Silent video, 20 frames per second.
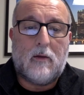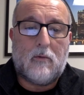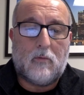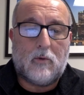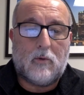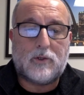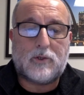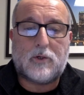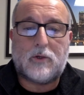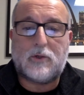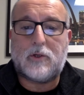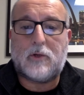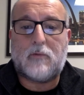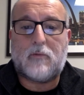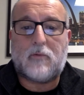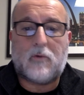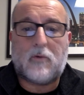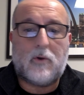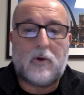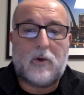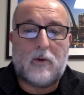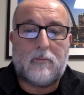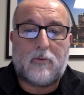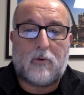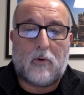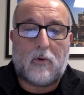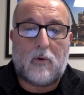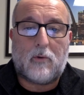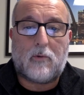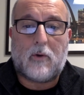when searching for a new
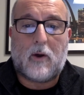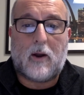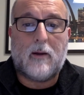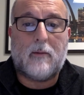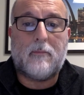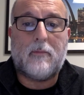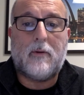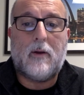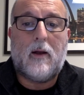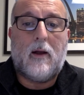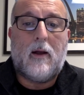program